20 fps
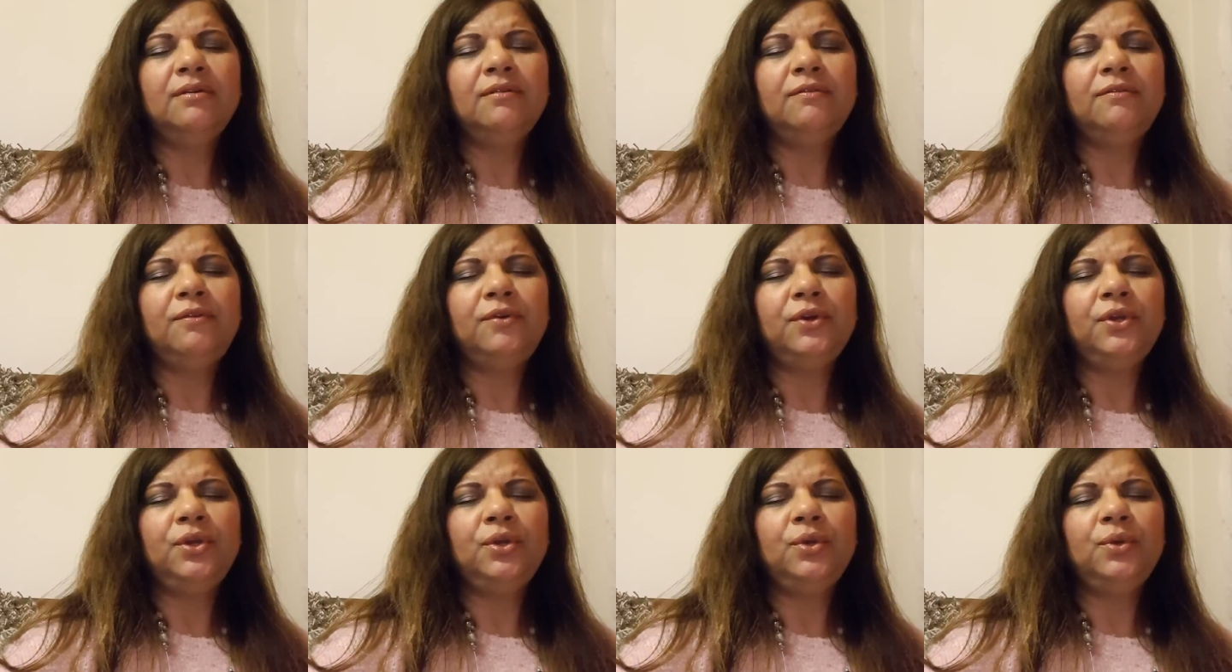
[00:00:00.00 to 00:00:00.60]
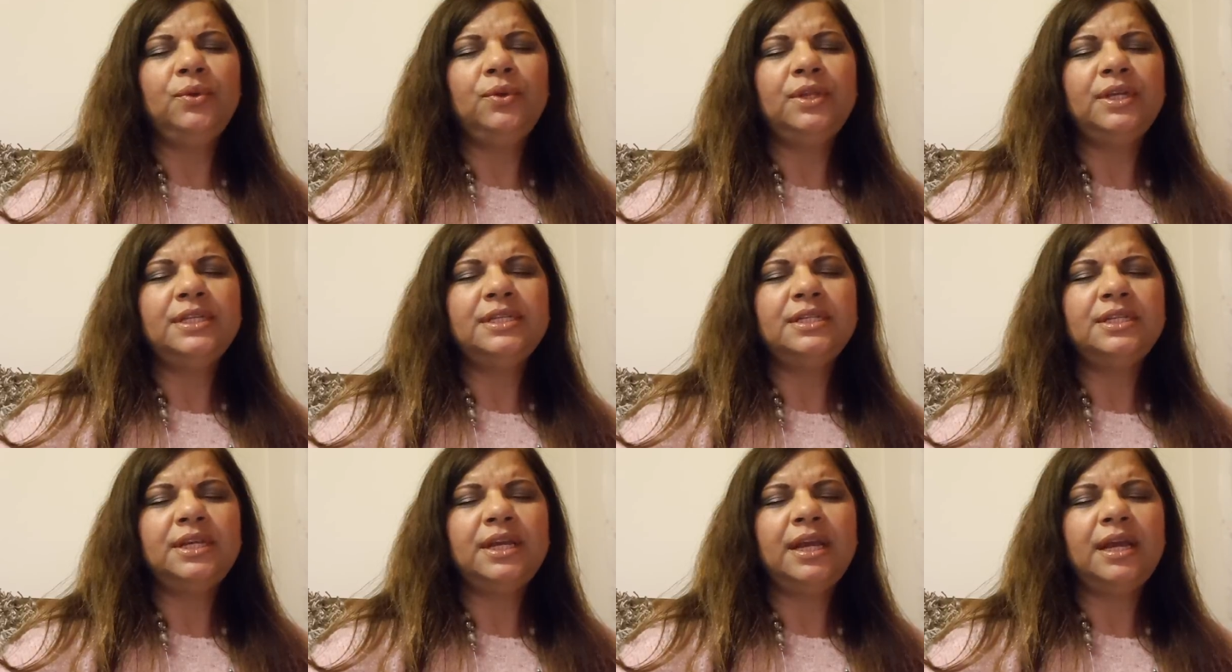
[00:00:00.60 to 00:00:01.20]
for you
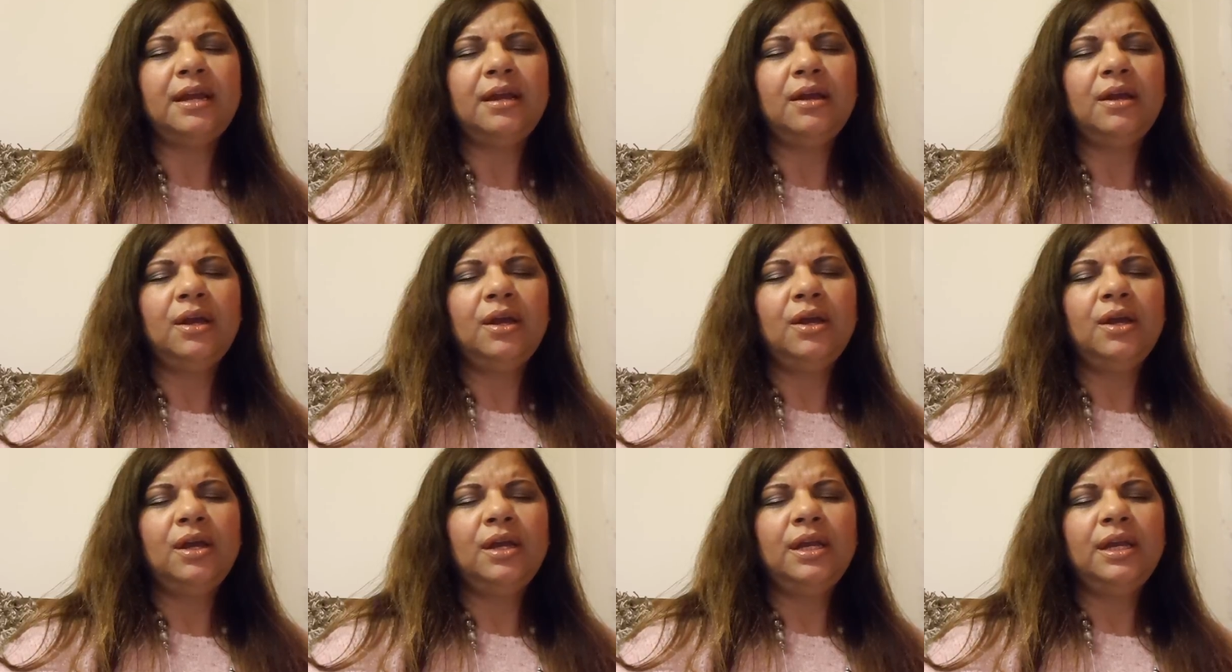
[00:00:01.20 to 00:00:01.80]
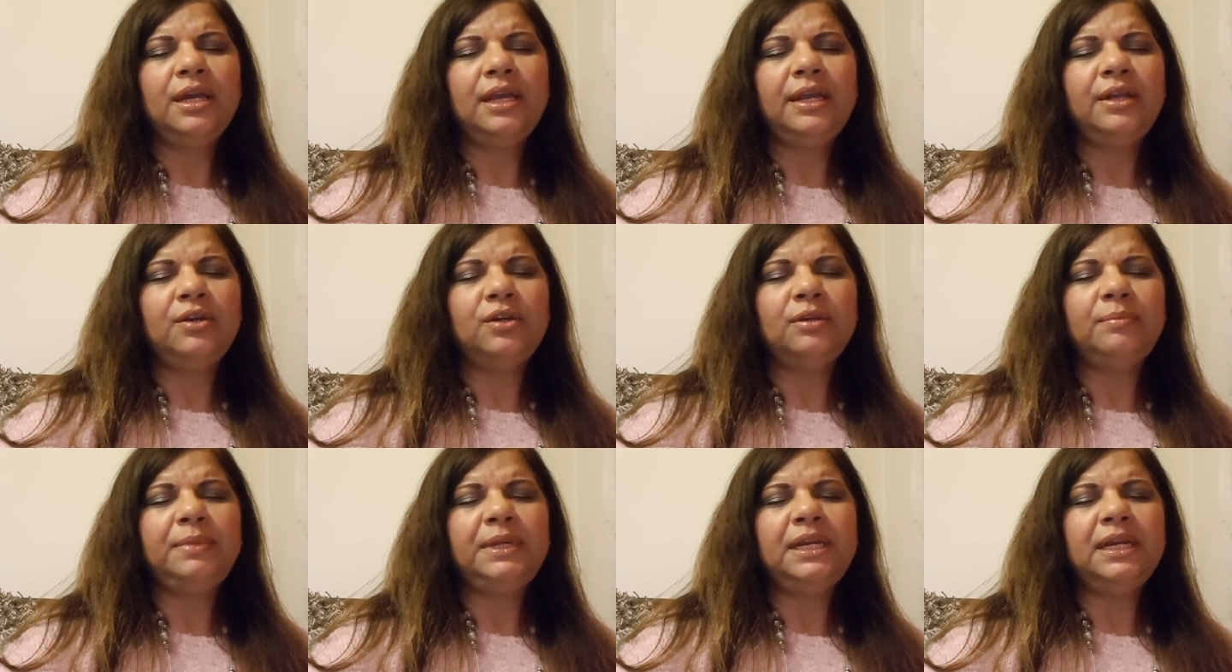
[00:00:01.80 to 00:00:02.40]
this year. It
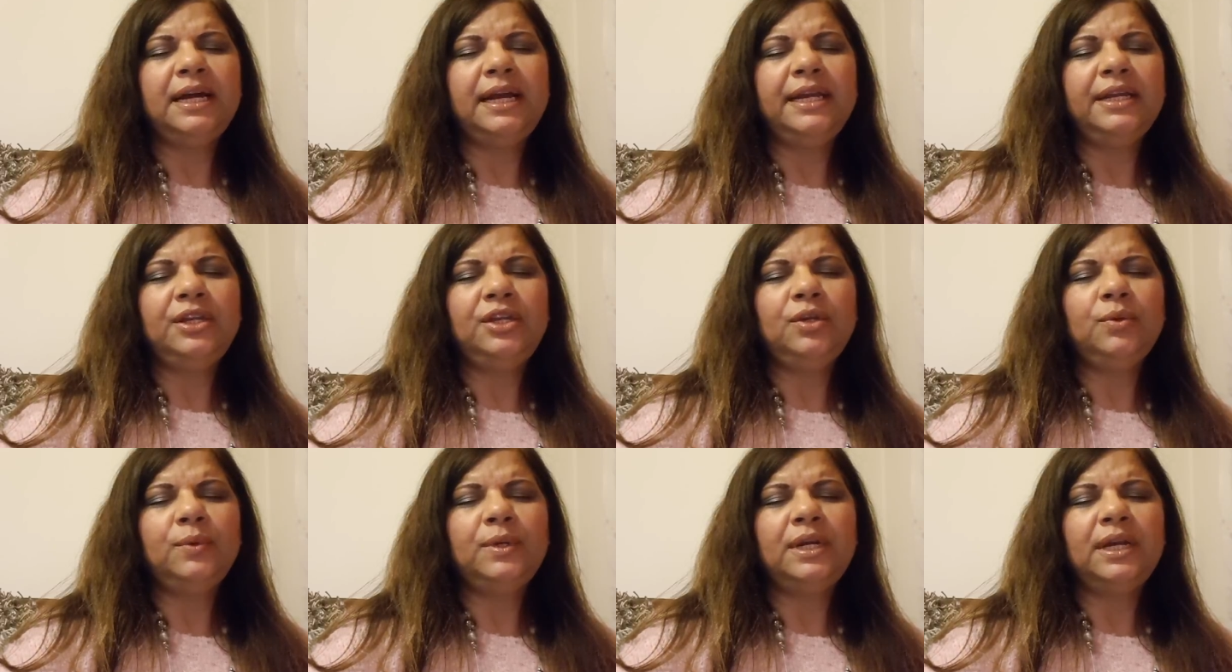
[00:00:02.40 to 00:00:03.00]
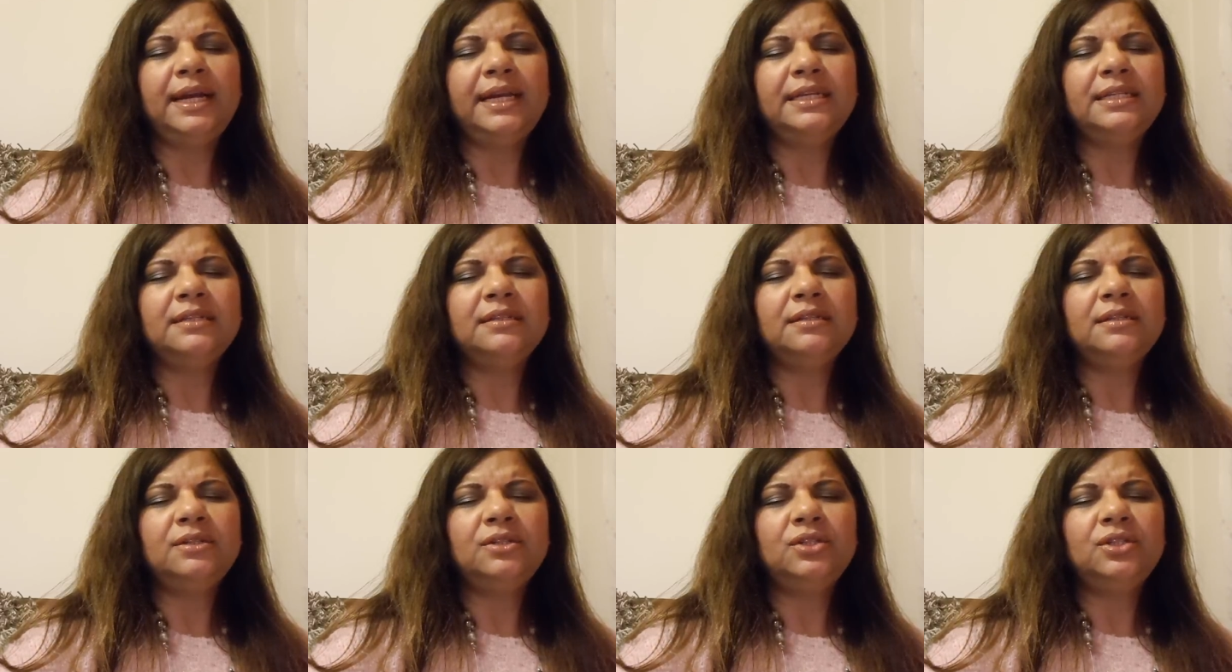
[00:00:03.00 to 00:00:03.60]
could be like you would like
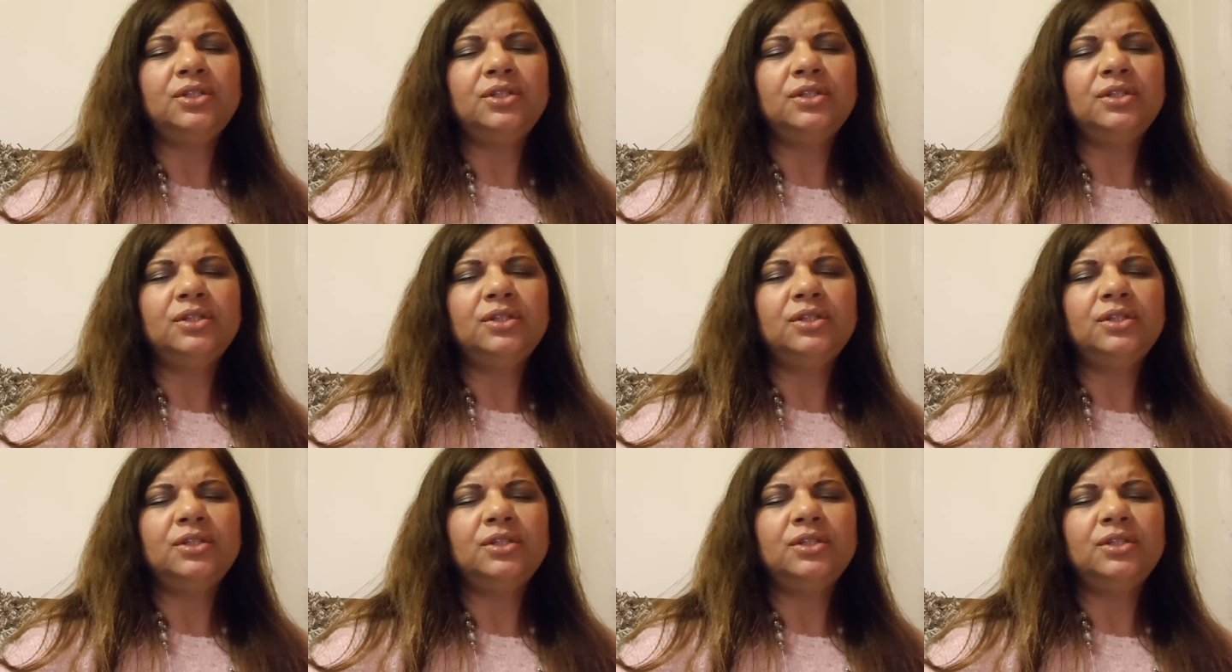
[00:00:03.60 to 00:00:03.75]
to